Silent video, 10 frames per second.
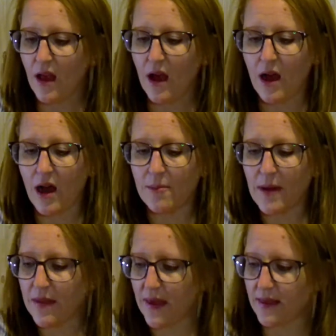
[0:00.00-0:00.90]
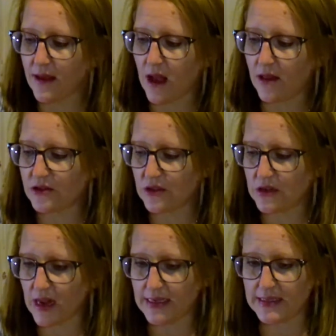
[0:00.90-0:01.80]
I think the colors look
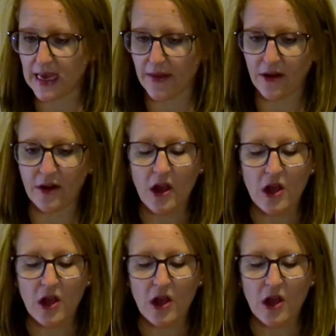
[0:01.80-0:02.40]
nice together.